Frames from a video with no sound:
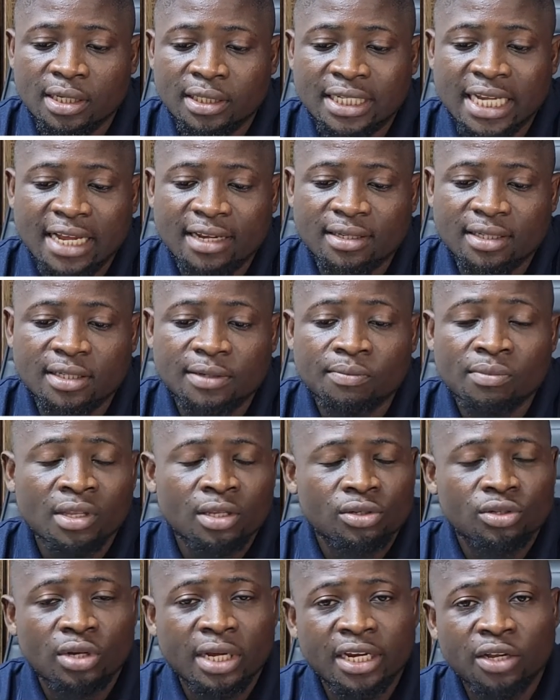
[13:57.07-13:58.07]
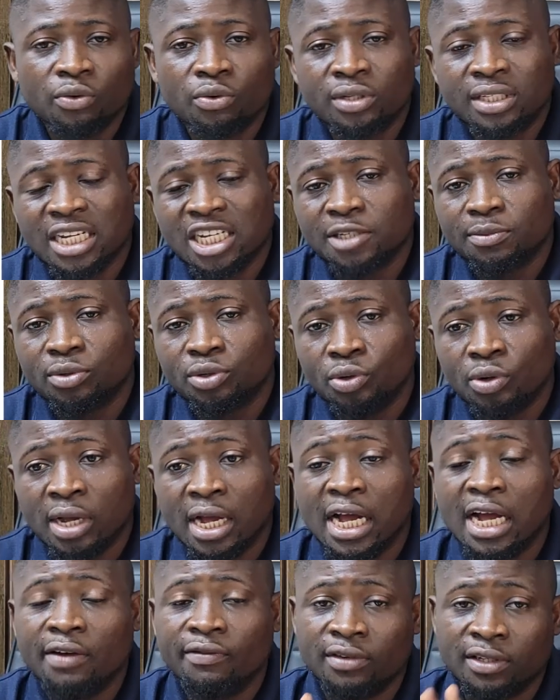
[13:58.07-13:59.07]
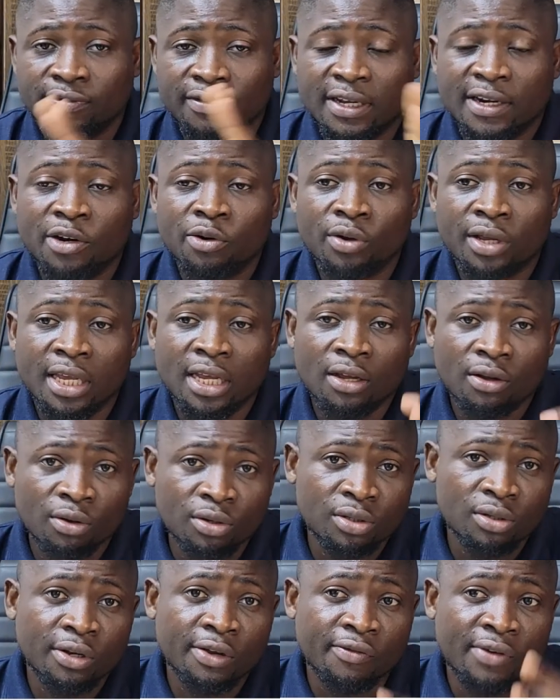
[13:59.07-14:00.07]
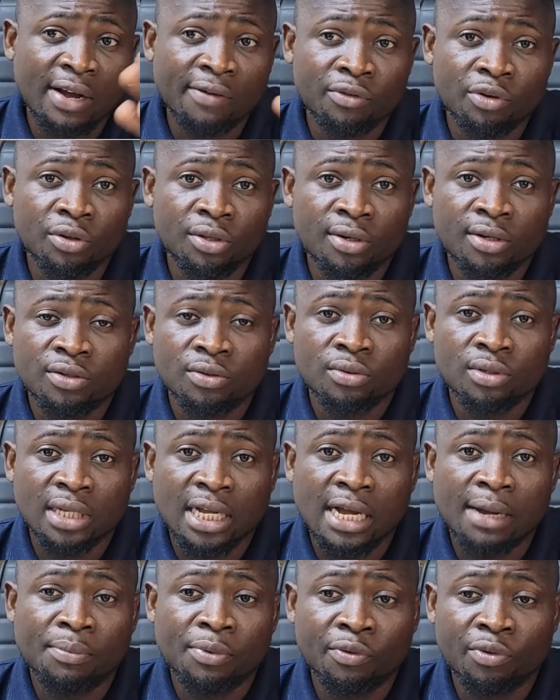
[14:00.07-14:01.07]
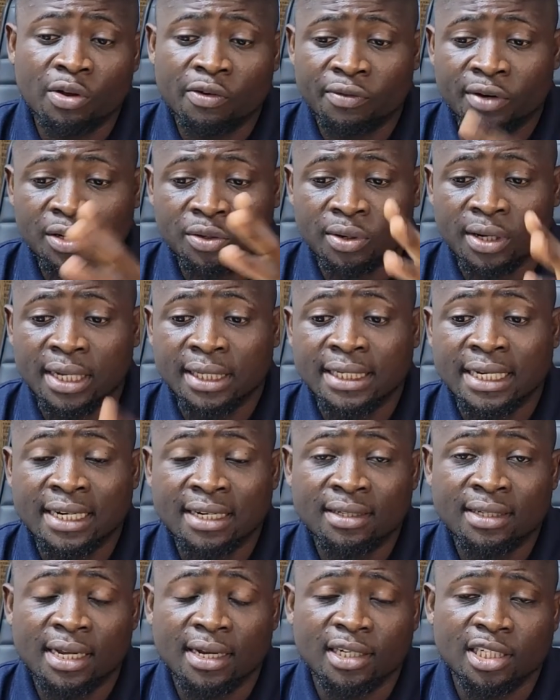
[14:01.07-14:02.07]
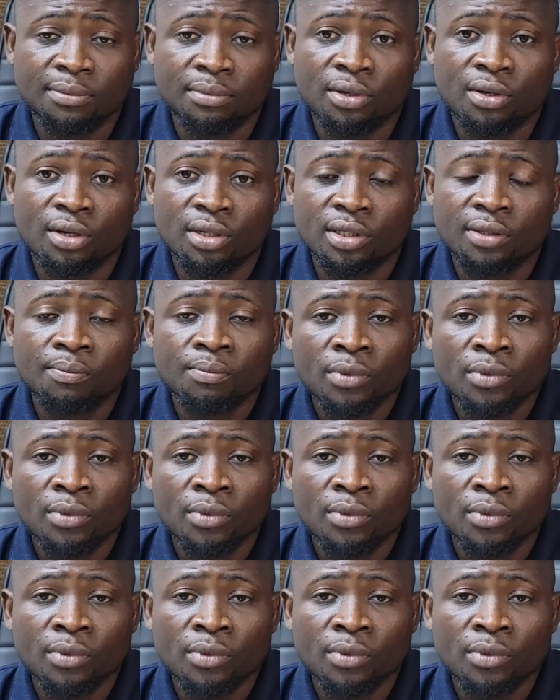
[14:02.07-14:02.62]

text so any good textbook you have is very okay also if you have the way to schools app you never need to get any text because